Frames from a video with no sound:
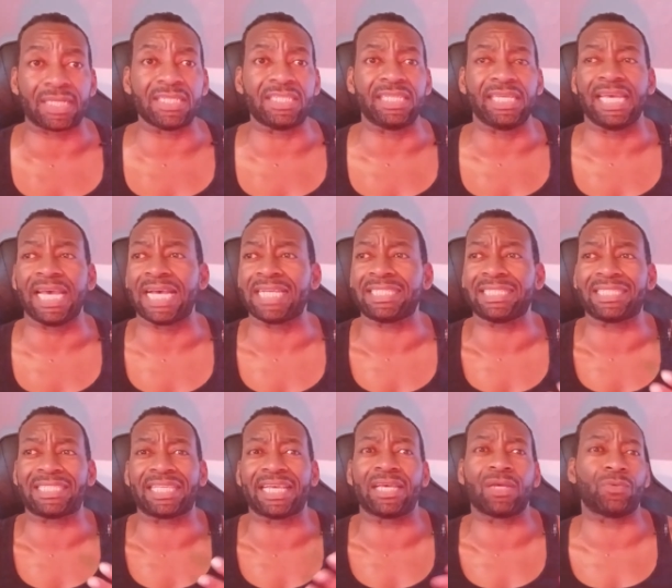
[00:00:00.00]
she has
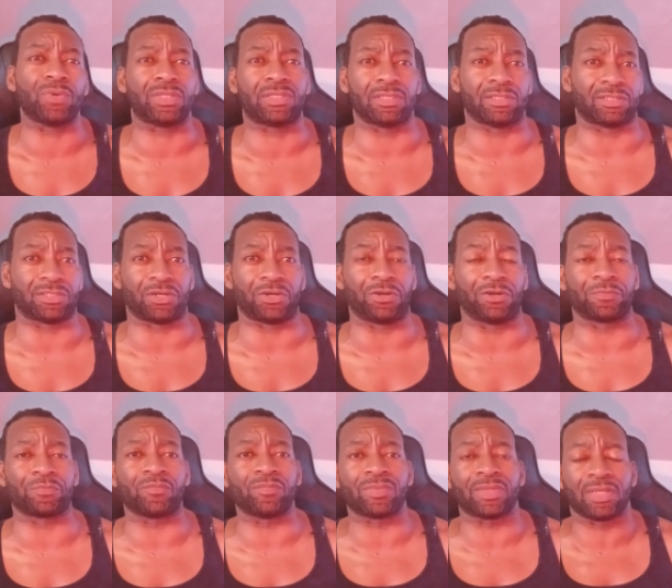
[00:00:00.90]
this thing with
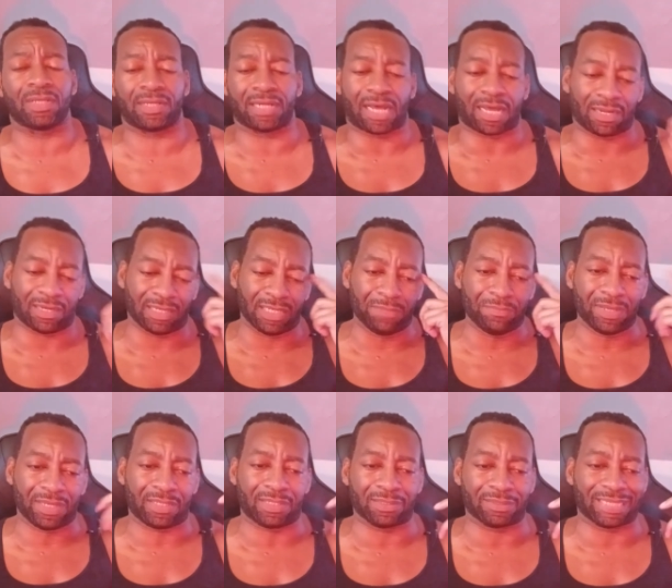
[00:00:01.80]
dessert. Now, let
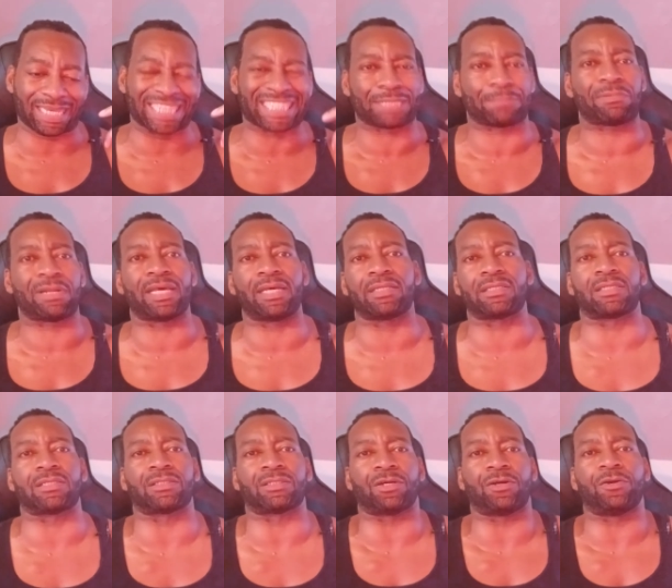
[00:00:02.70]
me explain
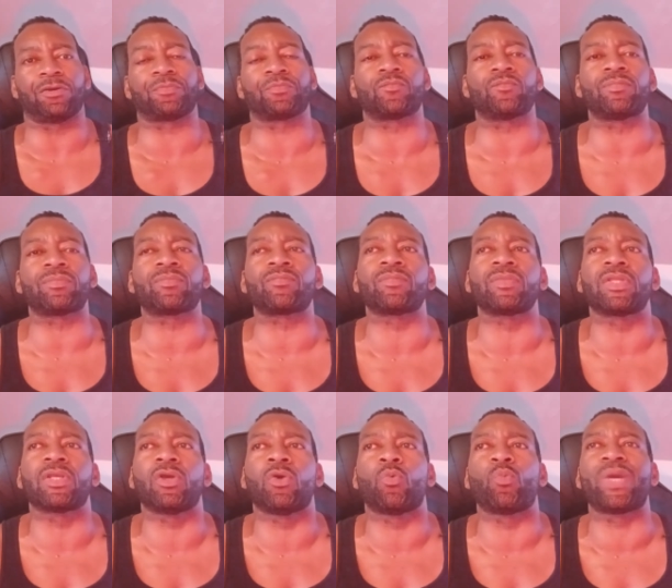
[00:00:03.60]
dessert.
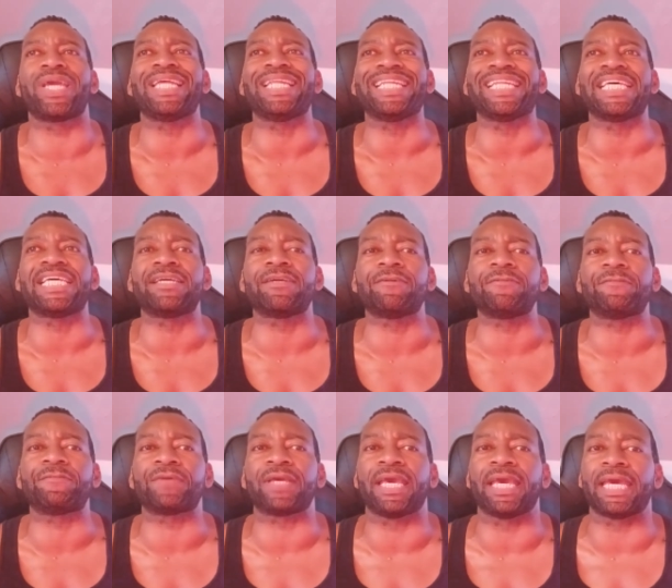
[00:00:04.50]
We
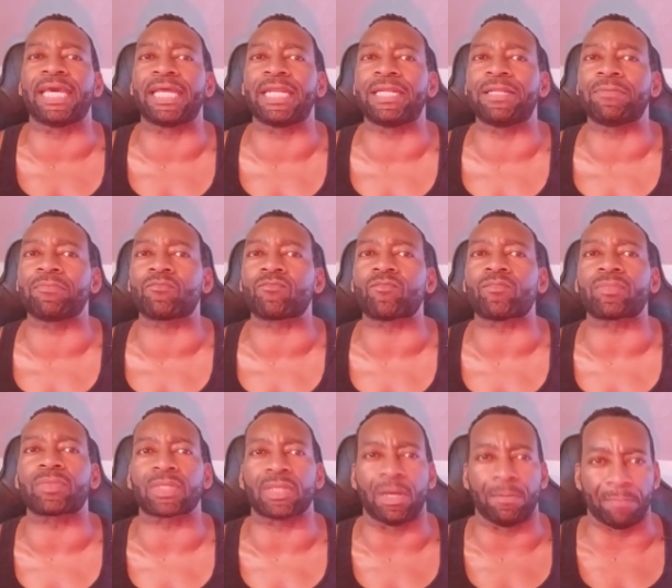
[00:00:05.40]
live in
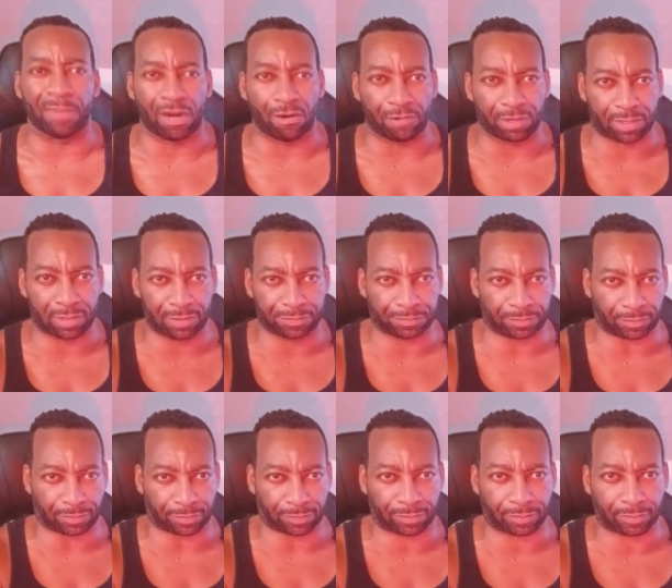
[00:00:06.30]
America.
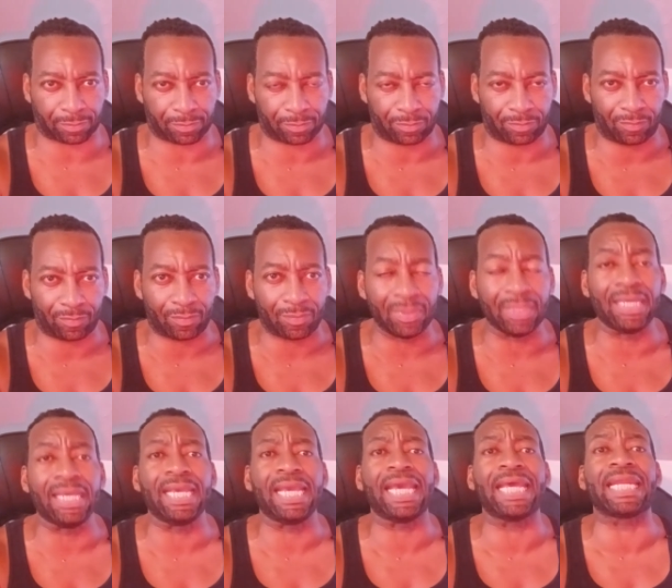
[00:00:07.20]

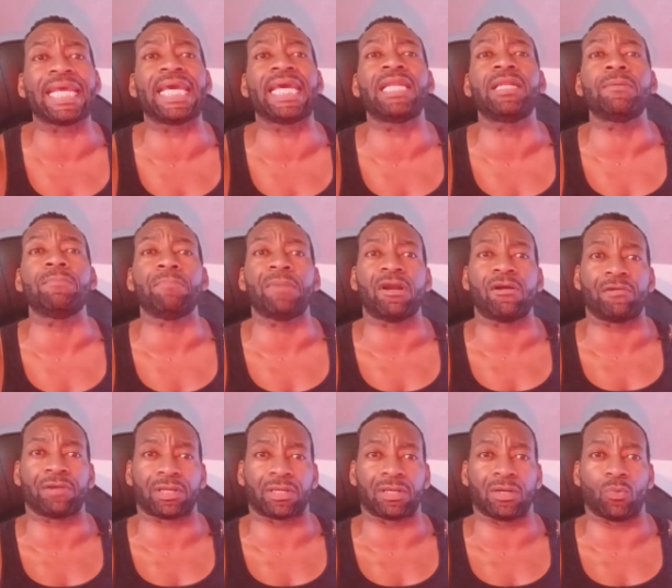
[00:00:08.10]
And in
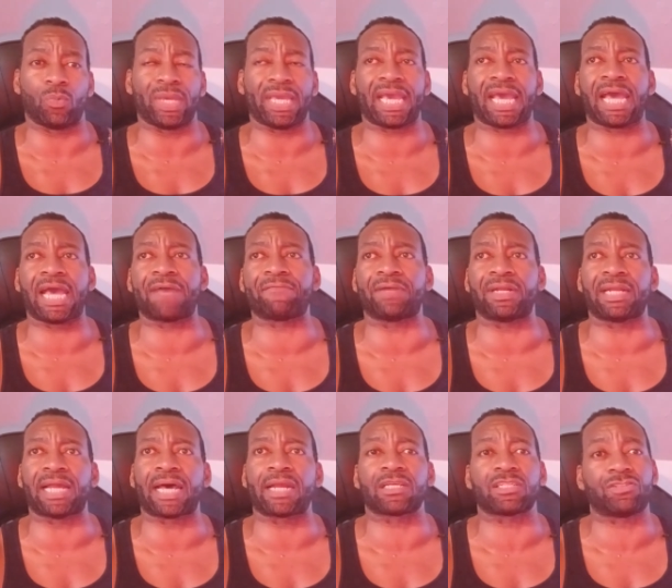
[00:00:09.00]
America, we have a
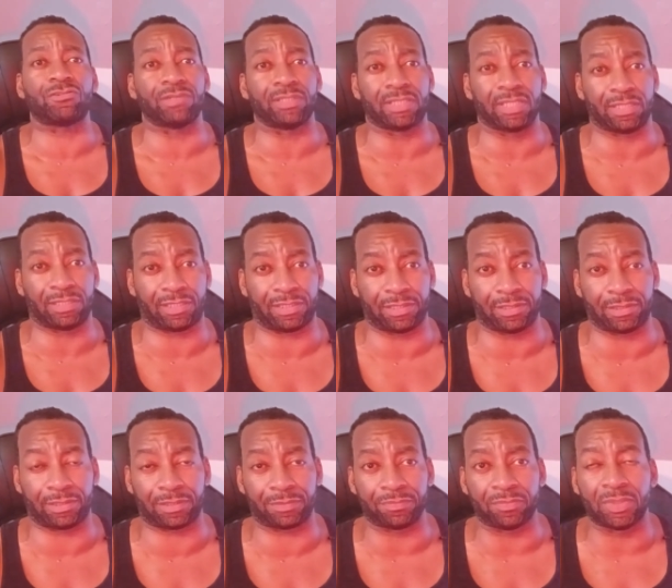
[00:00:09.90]
lot of
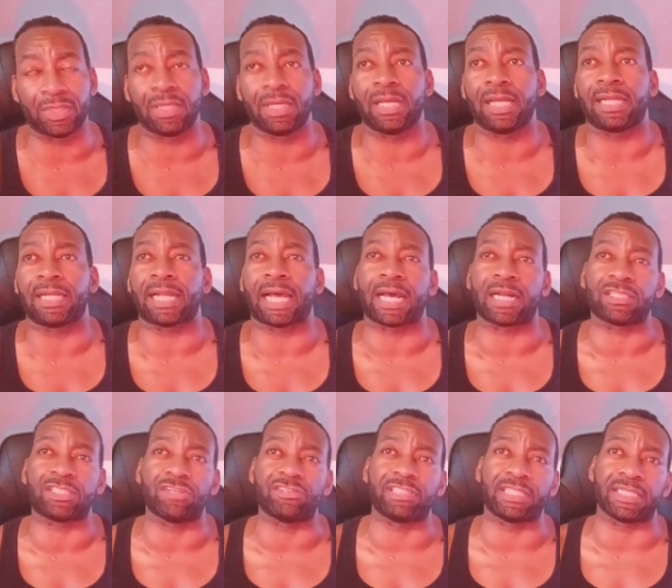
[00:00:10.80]
traditions. A lot of
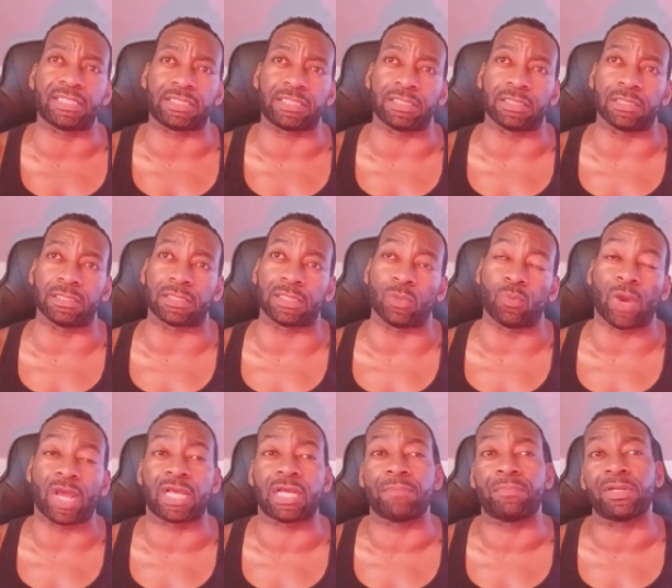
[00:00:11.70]
traditions. You
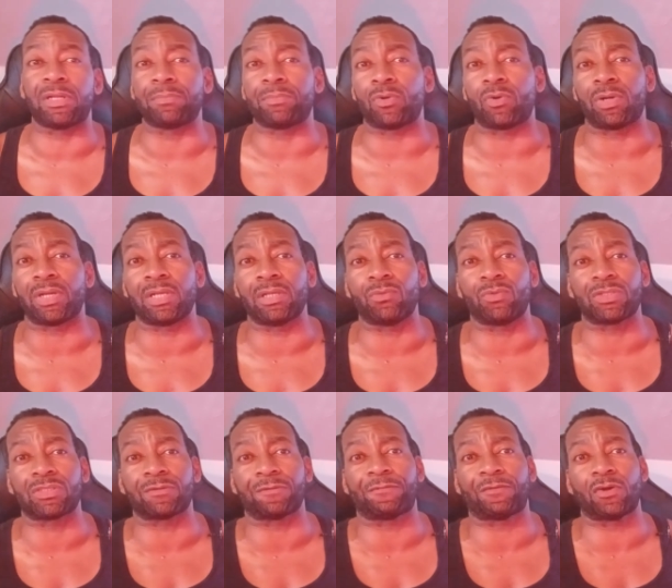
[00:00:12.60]
wake up in the morning,
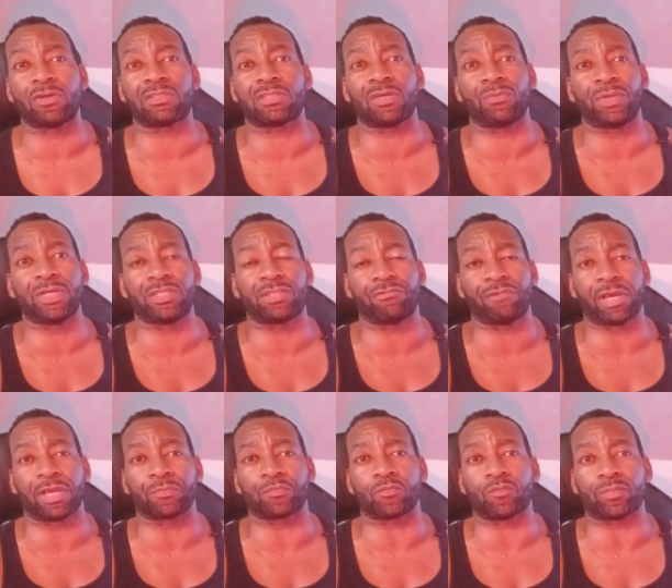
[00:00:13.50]
what's the first thing we
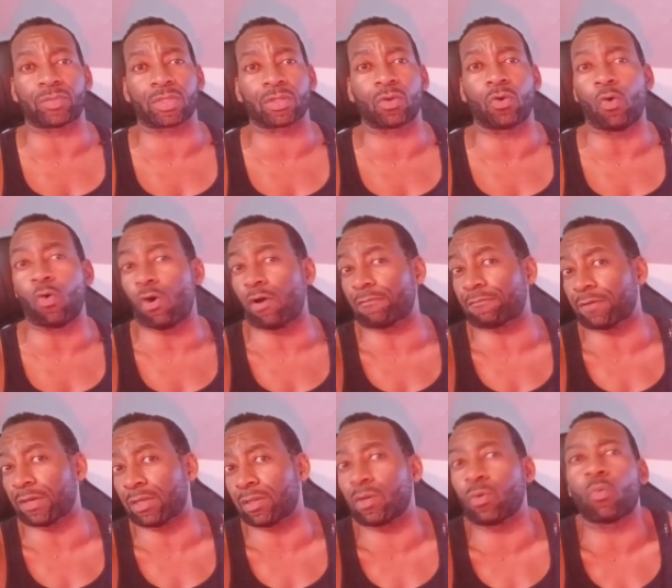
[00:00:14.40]
drink?
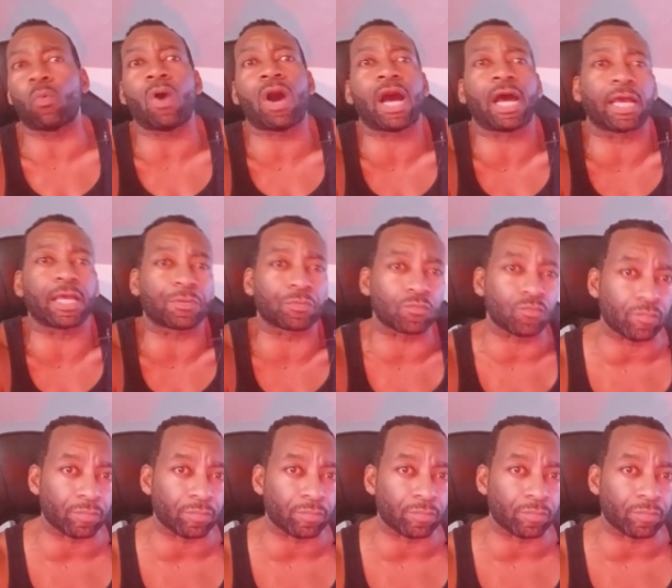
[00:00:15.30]
Coffee. Why?